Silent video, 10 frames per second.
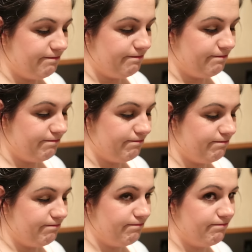
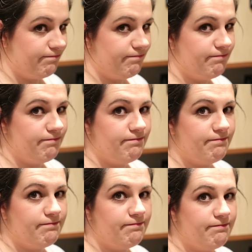No one is speaking in this clip.